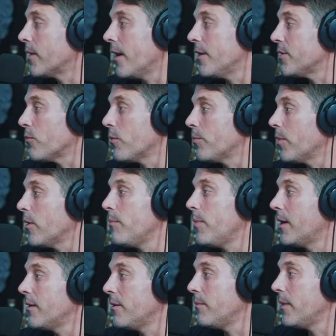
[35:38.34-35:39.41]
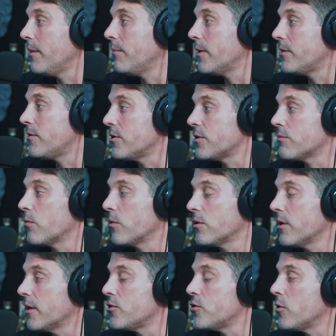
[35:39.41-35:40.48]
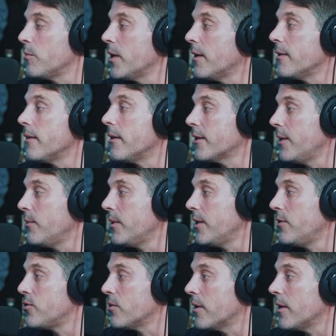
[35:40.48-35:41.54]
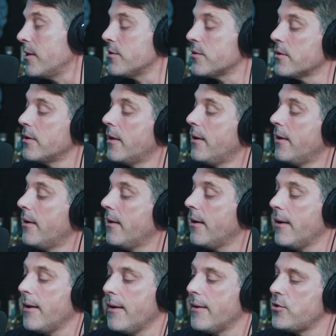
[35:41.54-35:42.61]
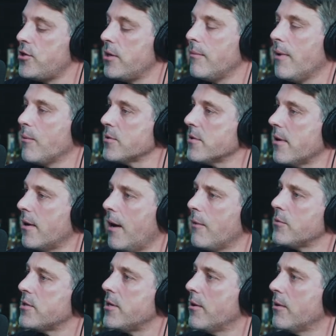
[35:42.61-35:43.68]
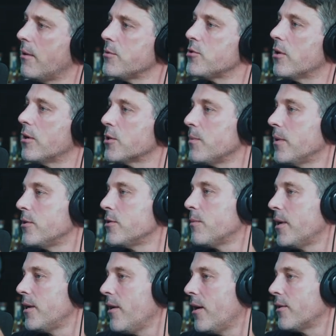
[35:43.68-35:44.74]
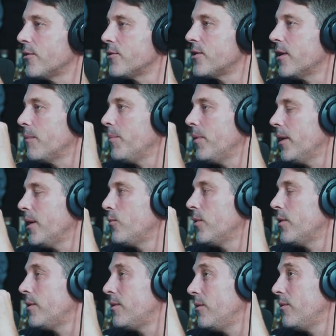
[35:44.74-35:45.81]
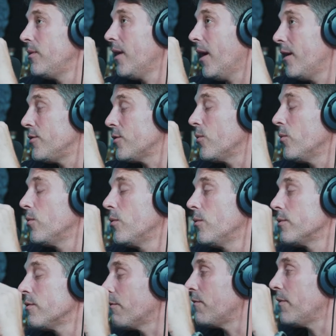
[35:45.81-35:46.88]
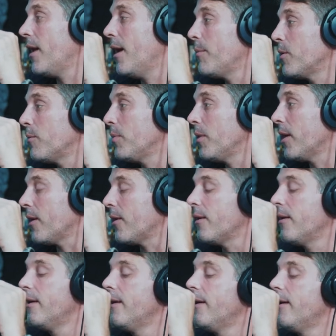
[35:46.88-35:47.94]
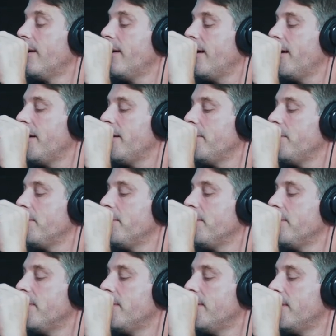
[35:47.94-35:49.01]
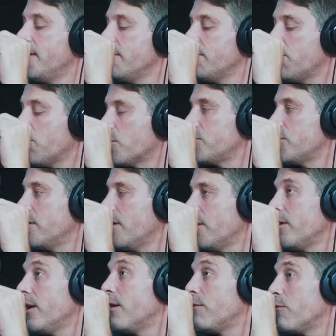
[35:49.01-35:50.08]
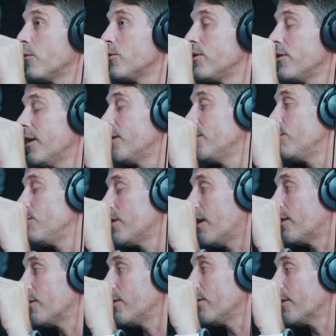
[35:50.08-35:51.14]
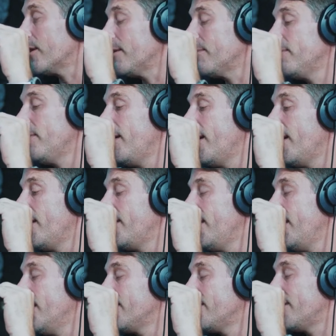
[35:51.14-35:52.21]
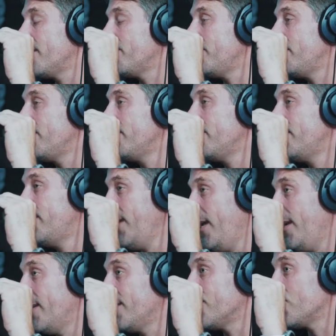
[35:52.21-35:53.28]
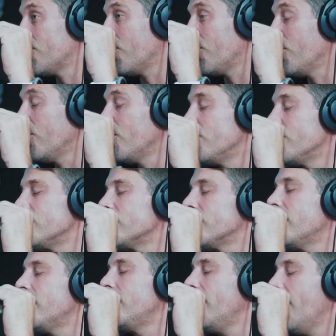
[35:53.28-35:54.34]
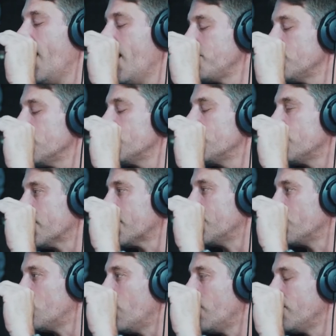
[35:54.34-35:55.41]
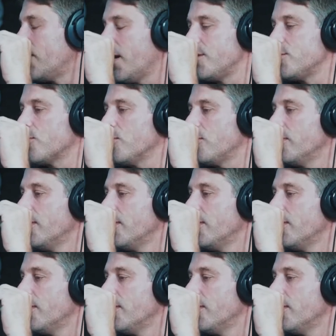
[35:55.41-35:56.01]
with guys that were probably better than me, but just were extremely unlucky with injuries. Uh, shit, I was I was telling I was trying to explain this to my daughters that I played with a dude in high school who was a phenomenal player. Um, the fortunate uh, the unfortunate thing is he was kind of good looking, and he ended up dating this girl who was an absolute fucking 12 in high school.